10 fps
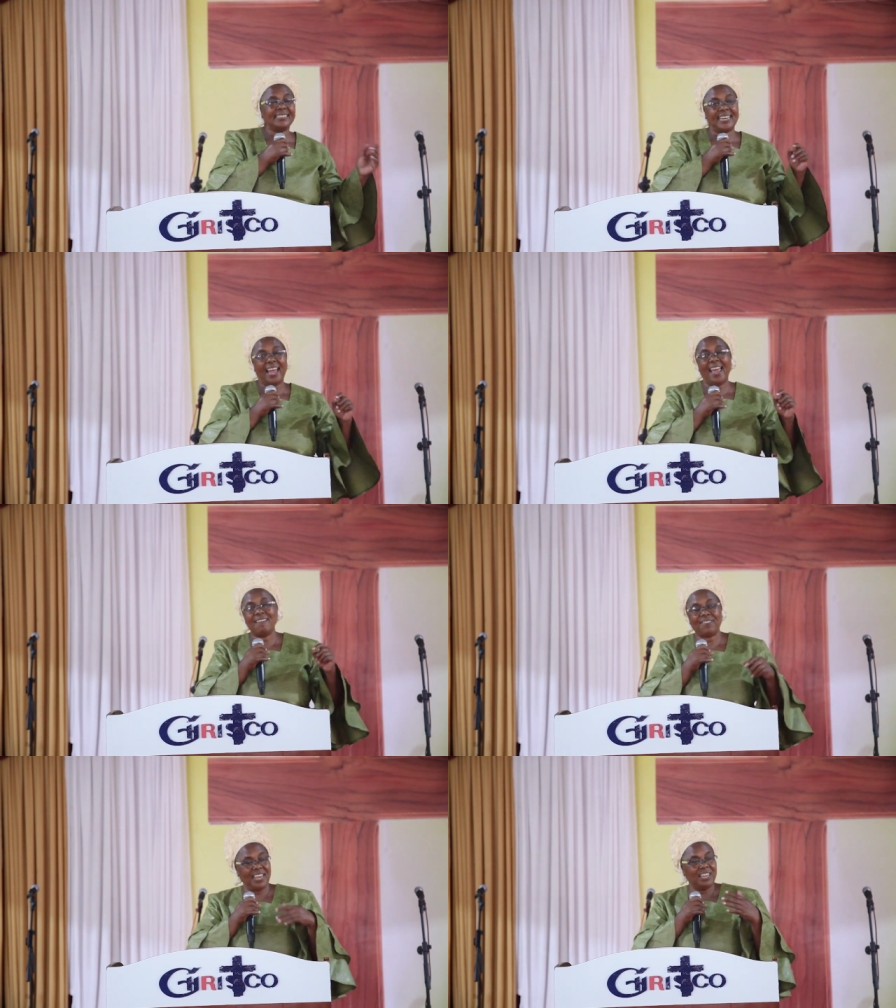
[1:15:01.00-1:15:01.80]
as
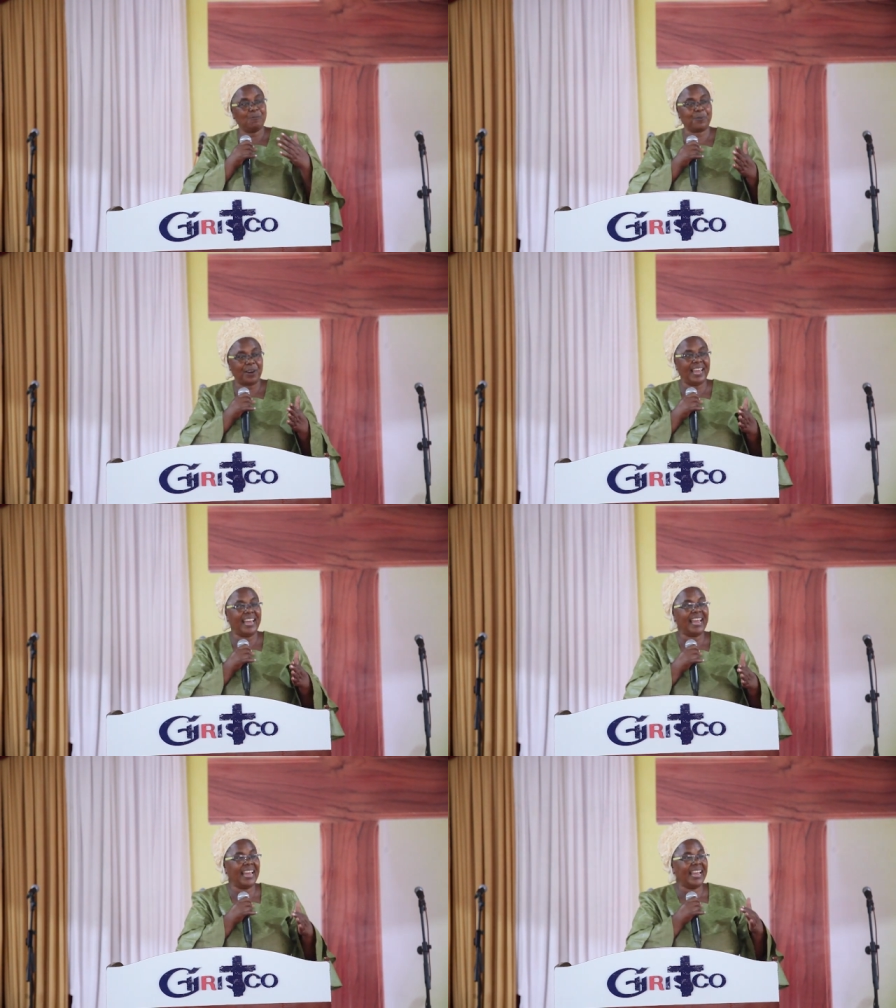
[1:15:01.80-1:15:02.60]
David
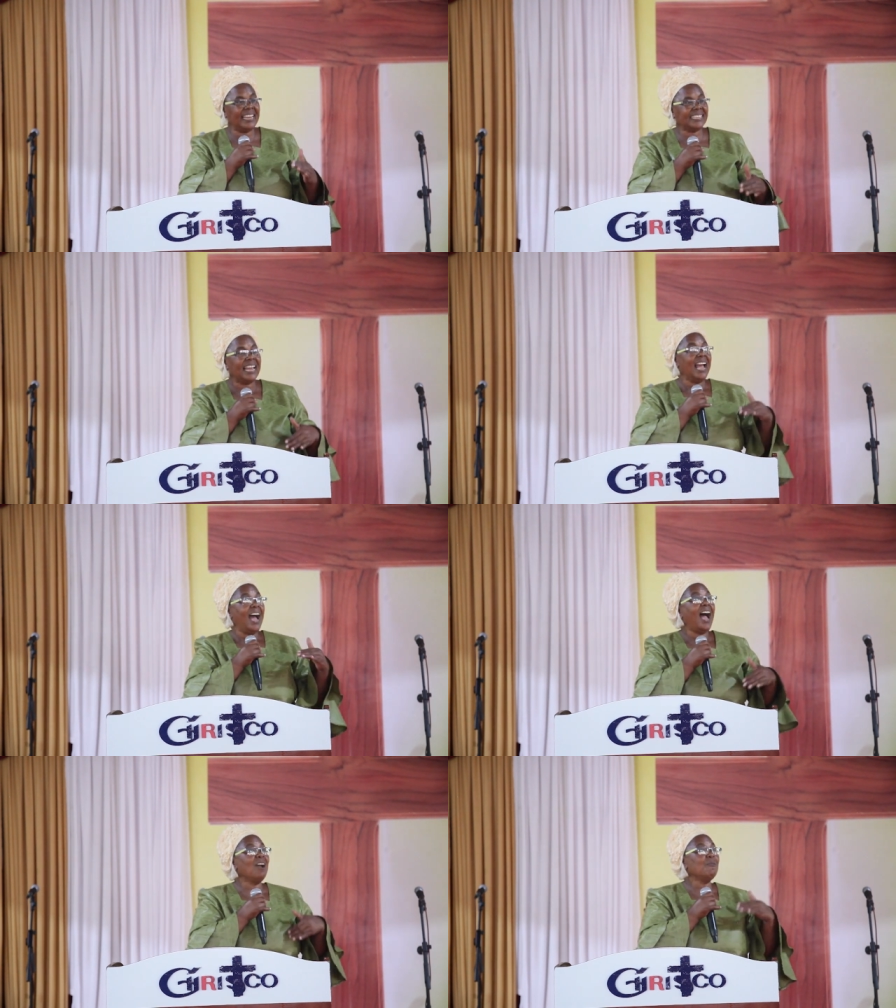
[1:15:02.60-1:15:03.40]
prayed.
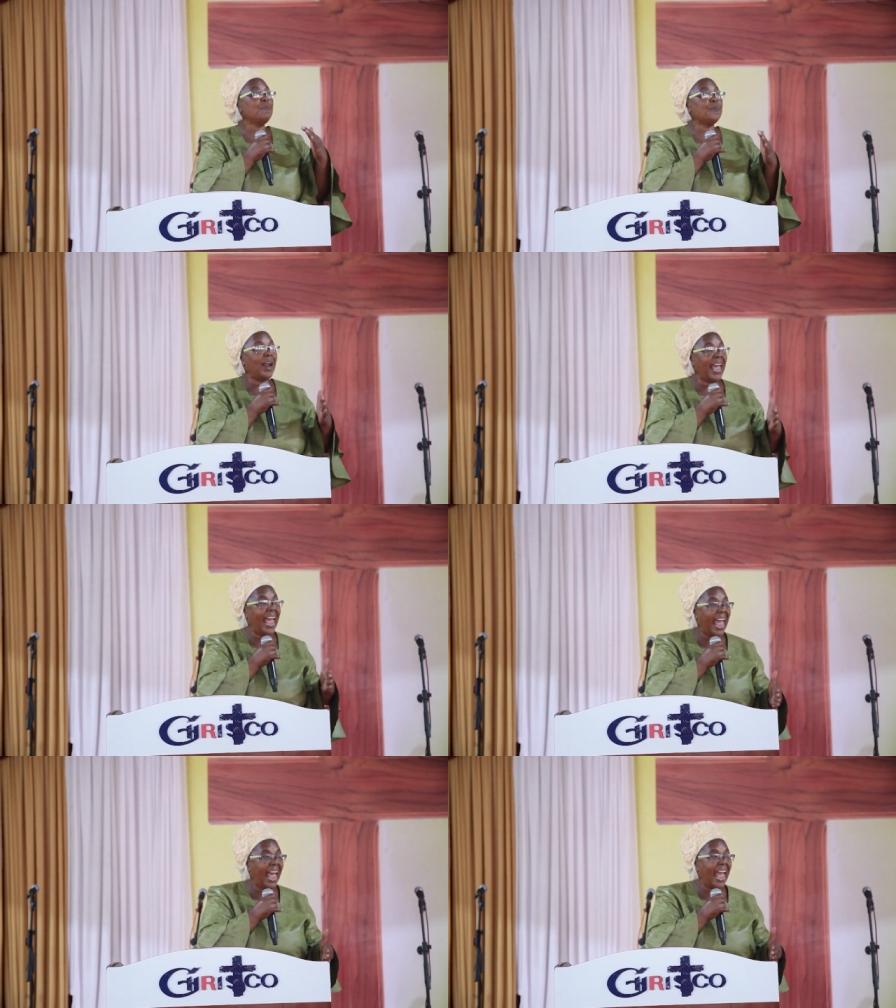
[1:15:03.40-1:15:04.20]
I will
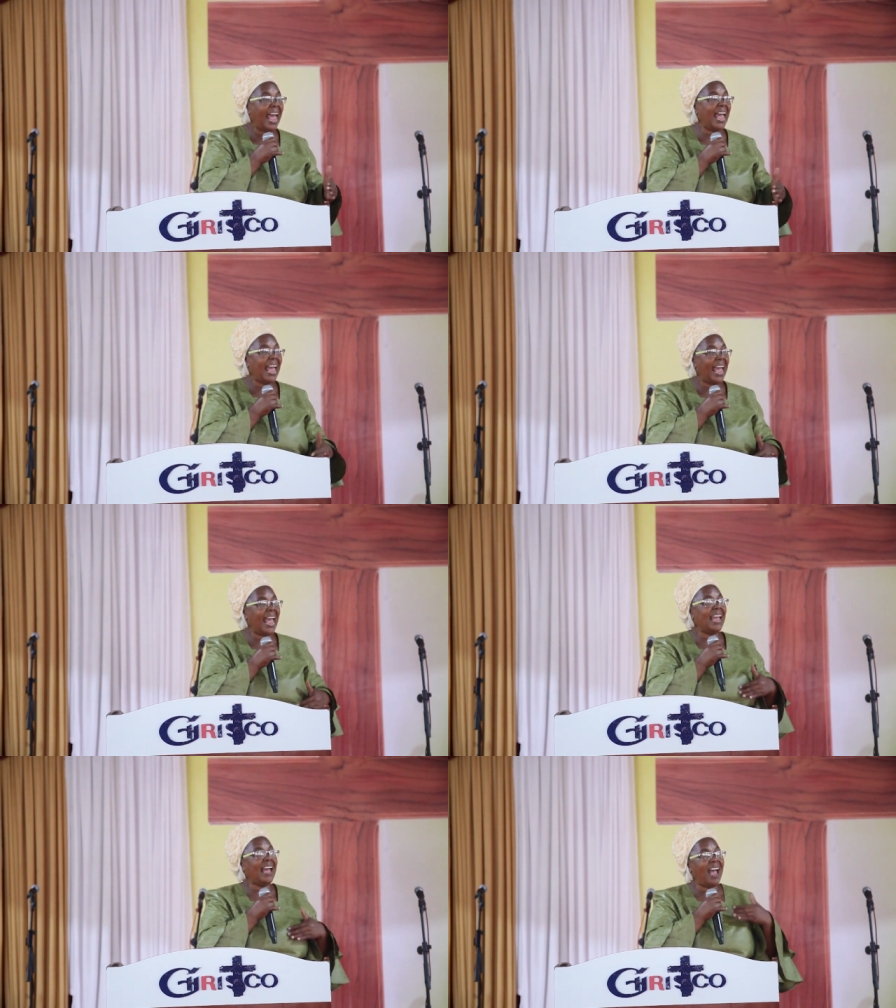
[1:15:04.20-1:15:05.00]
pray,